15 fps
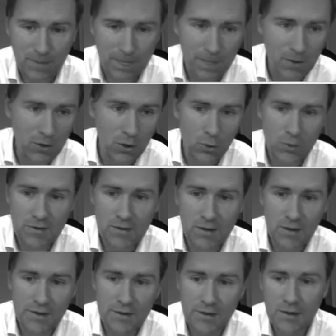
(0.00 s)
lowest
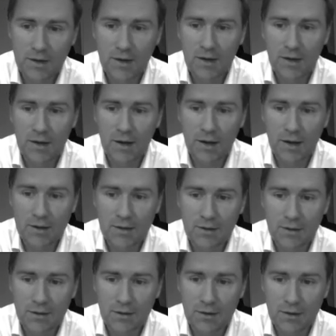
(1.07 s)
line here,
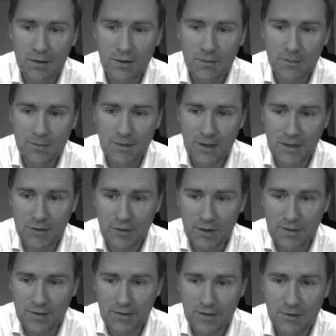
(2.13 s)
and the
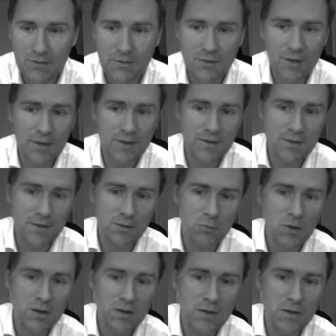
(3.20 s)
ditransitive, that is the
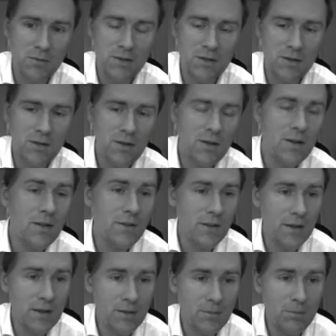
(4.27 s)
one in the middle,
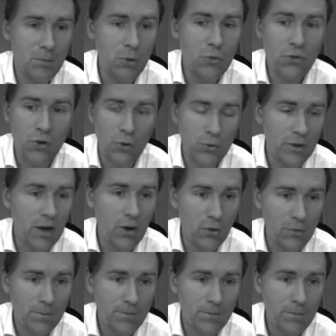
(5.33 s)
they both go
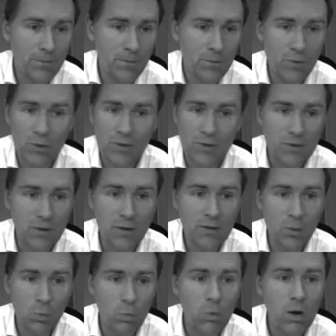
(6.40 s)
down. So it's not
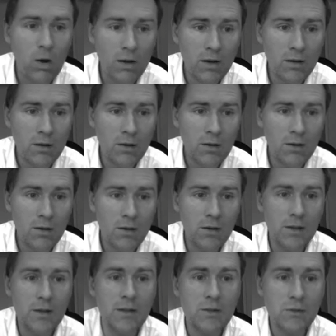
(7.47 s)
that one
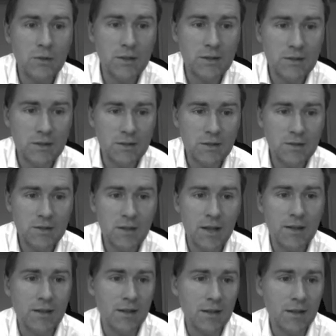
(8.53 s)
increases
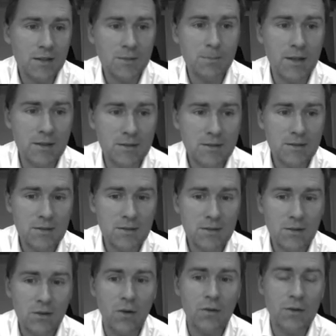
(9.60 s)
at the expense
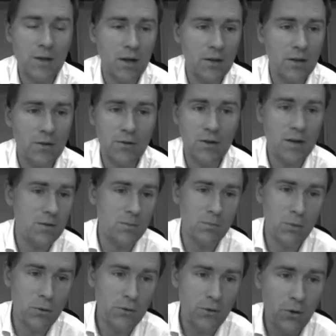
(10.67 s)
of the other, rather
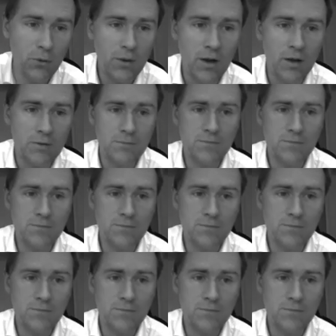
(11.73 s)
both go down.